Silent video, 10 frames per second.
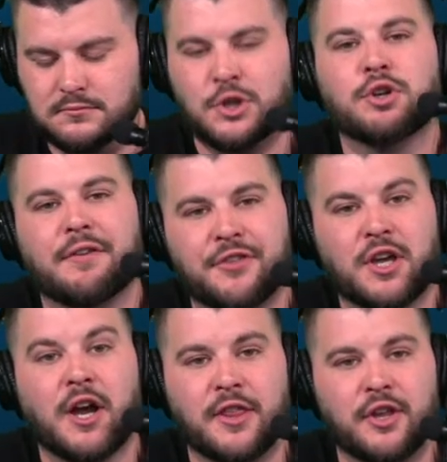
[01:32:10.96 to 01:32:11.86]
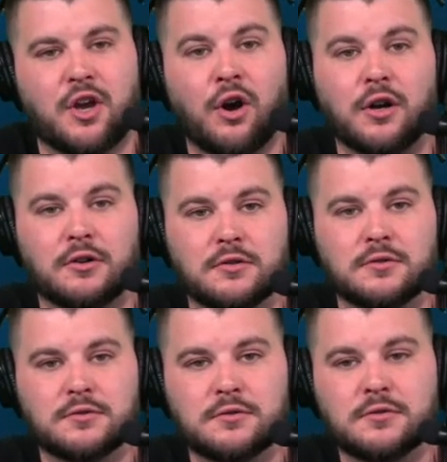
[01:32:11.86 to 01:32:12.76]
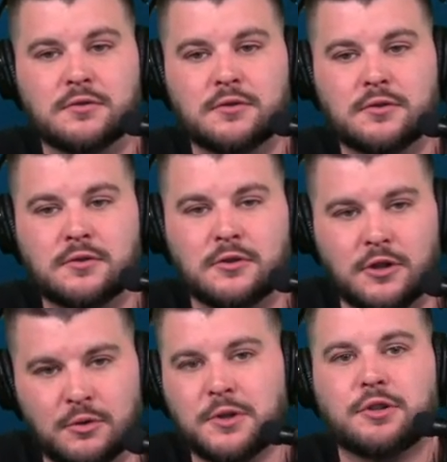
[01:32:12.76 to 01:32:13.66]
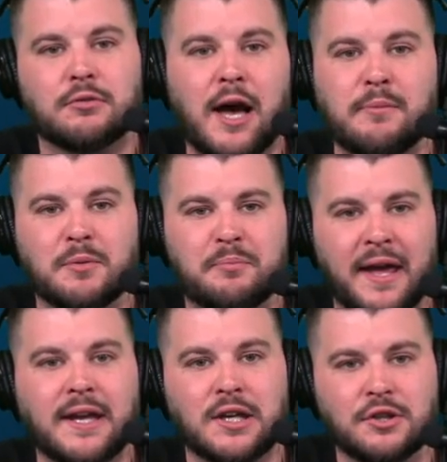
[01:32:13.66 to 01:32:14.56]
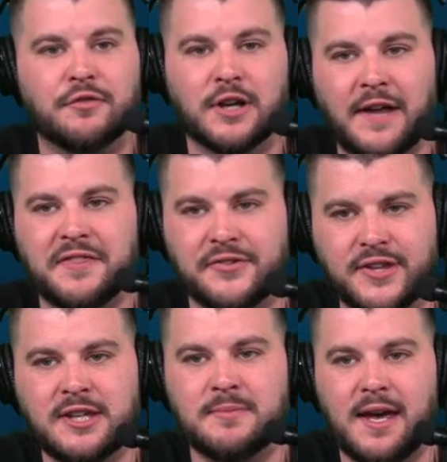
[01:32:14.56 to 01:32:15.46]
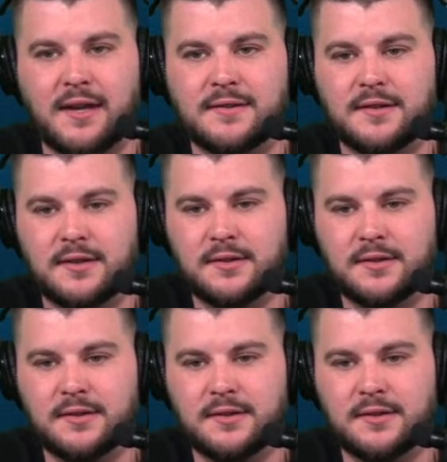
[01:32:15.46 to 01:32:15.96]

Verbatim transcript: You left a gun in the car. You went to rob a bank and you forgot the ski mask.